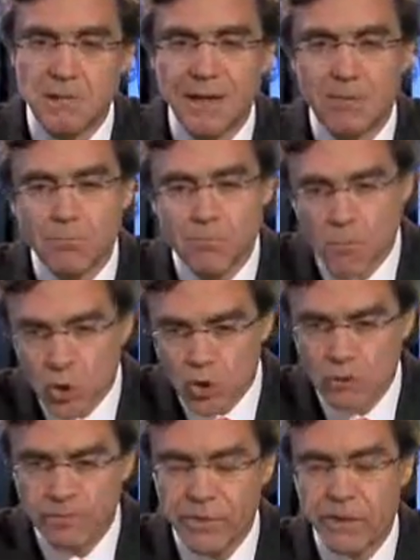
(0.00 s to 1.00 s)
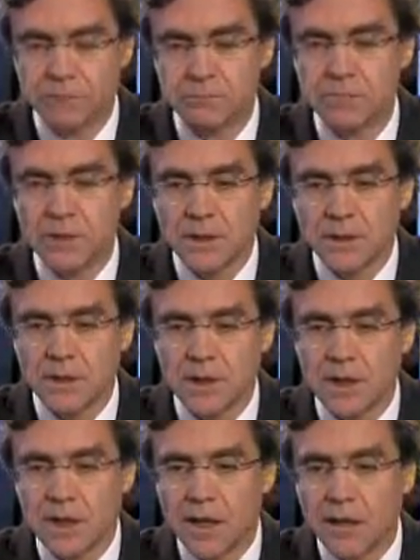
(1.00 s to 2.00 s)
But most of them,
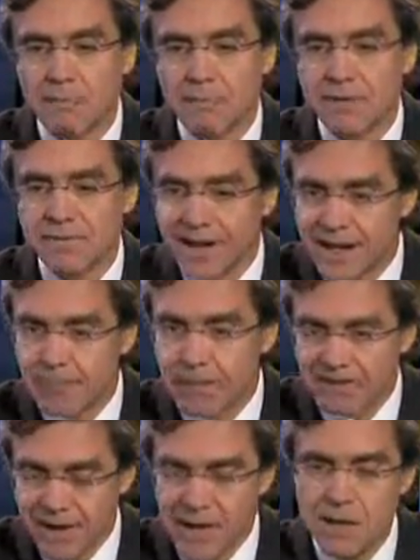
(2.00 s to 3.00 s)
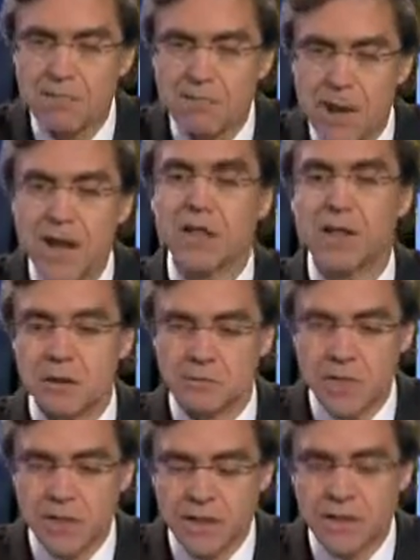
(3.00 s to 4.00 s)
the prevailing
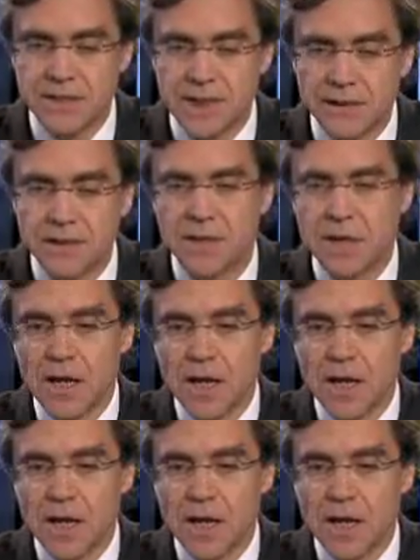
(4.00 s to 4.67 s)
paradigm is that